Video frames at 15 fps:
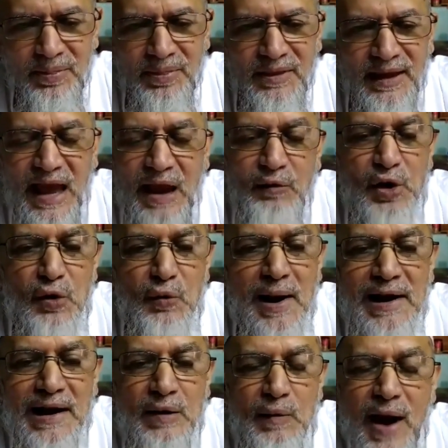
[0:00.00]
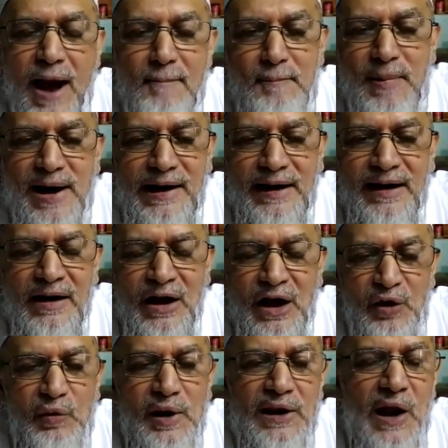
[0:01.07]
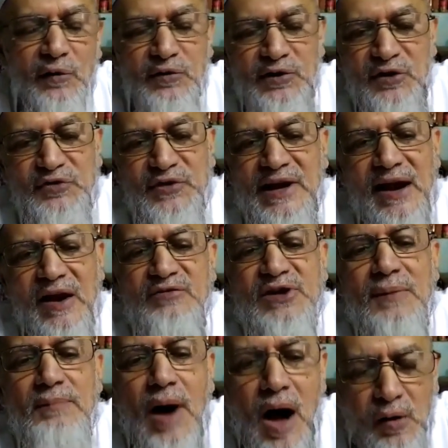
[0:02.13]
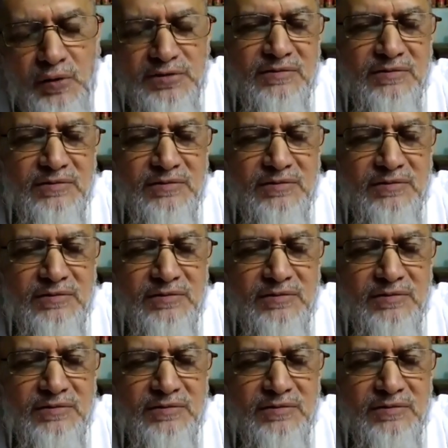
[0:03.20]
Everyone live happily without the fear of the maut.